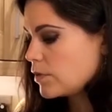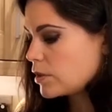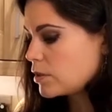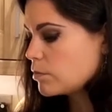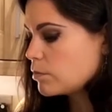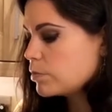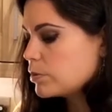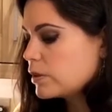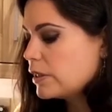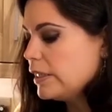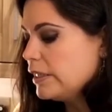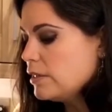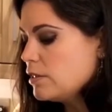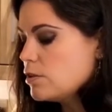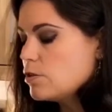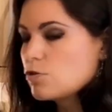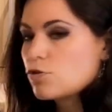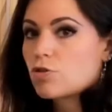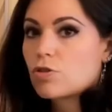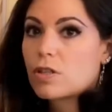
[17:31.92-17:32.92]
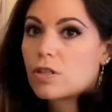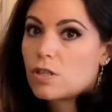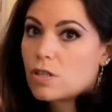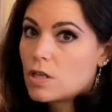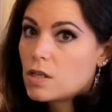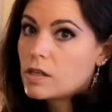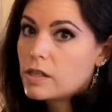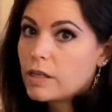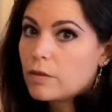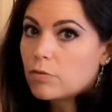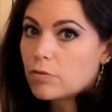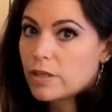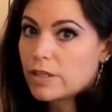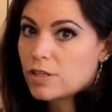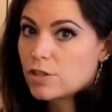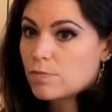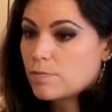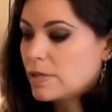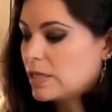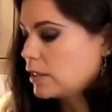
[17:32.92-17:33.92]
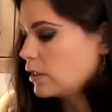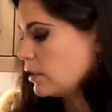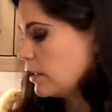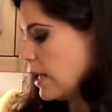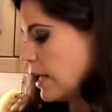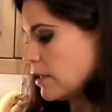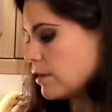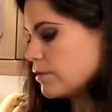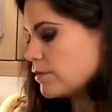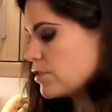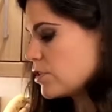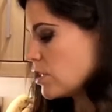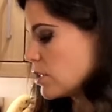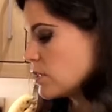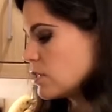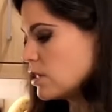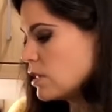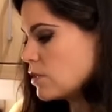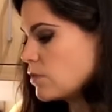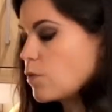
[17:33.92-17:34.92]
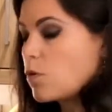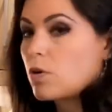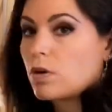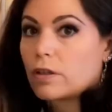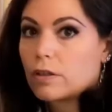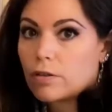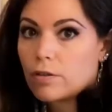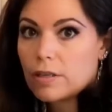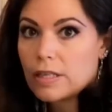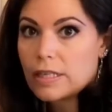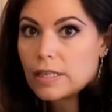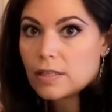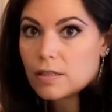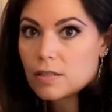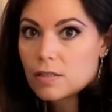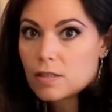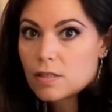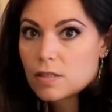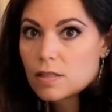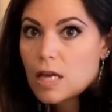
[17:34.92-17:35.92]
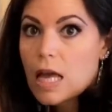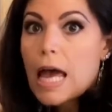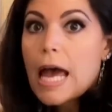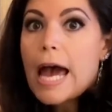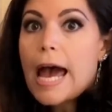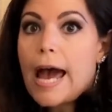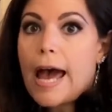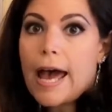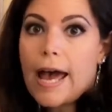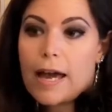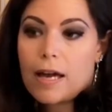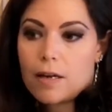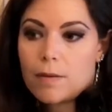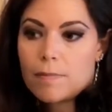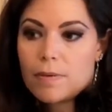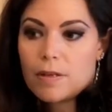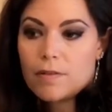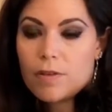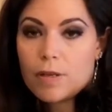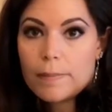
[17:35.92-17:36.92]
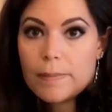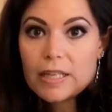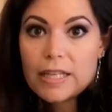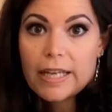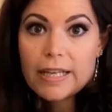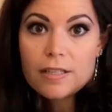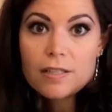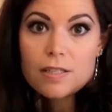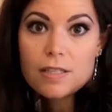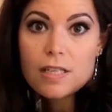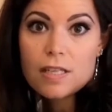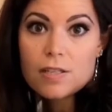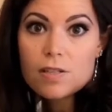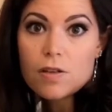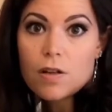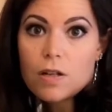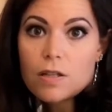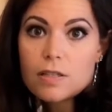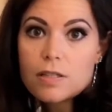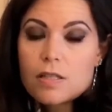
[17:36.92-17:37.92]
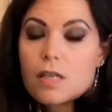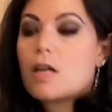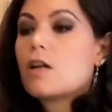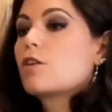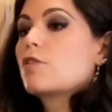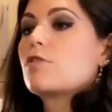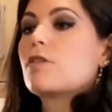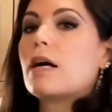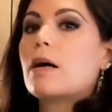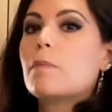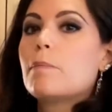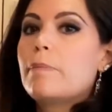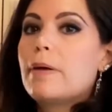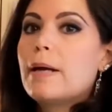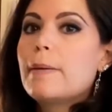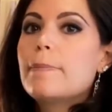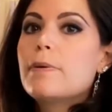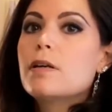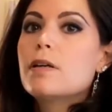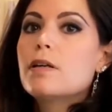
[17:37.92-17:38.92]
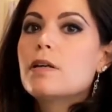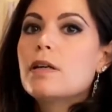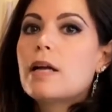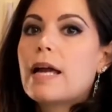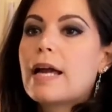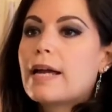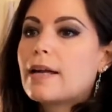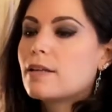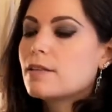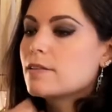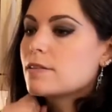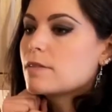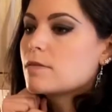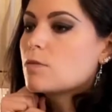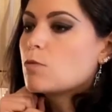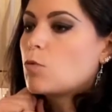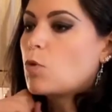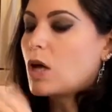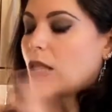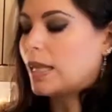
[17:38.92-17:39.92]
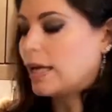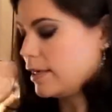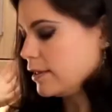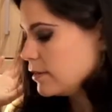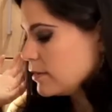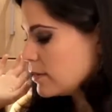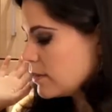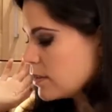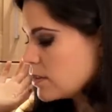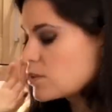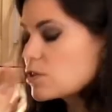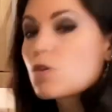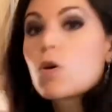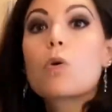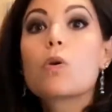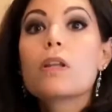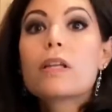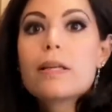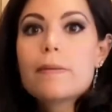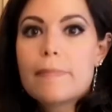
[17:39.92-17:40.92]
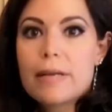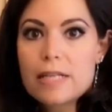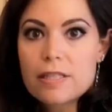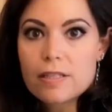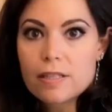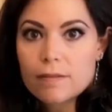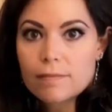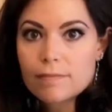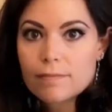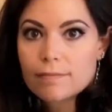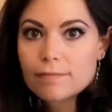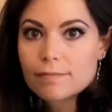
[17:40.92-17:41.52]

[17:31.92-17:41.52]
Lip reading: a complete nutritionally rich meal out of just these 4 ingredients. Add a bit of Himalayan sea salt, ground pepper, and voila. It's totally amazing.